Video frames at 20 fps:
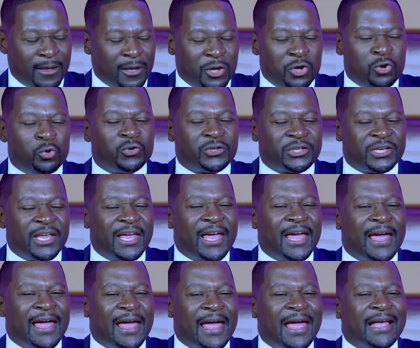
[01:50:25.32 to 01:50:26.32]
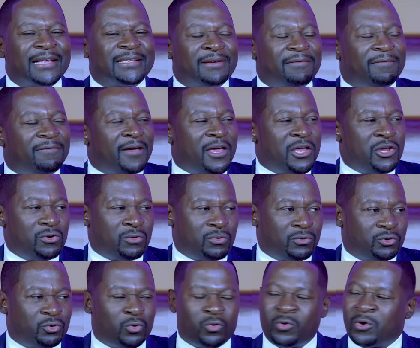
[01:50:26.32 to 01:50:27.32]
using her as a venue
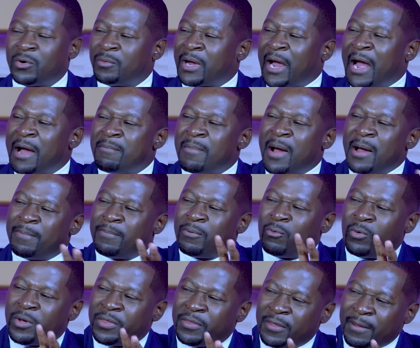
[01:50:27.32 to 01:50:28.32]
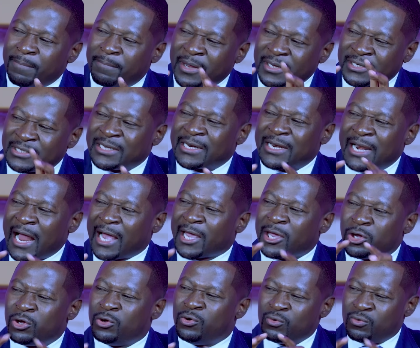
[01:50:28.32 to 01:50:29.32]
to come up with a person
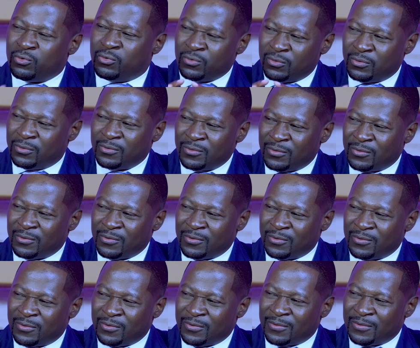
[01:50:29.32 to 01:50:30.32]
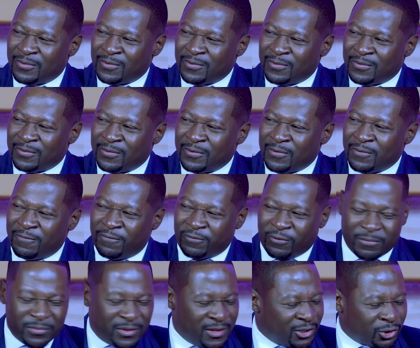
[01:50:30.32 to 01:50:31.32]
like you
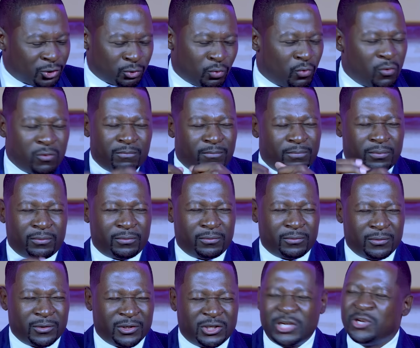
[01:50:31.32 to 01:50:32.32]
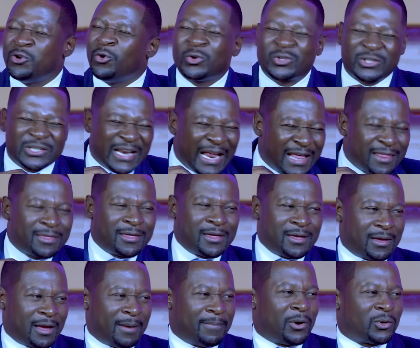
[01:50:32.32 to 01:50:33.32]
from this womb. She knows
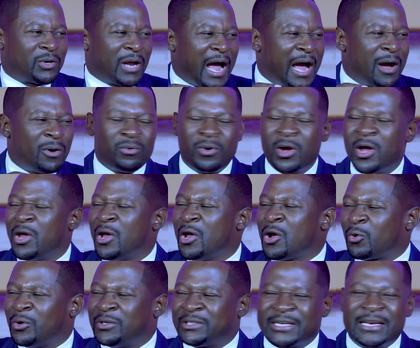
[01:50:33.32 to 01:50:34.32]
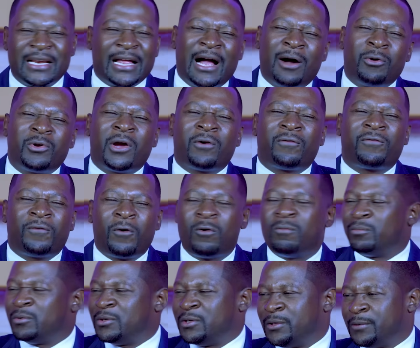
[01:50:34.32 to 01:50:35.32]
nothing about concerning how you're
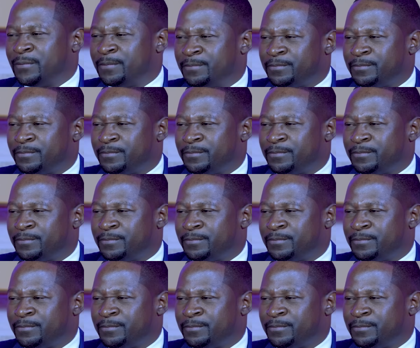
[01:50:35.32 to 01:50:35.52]
formed.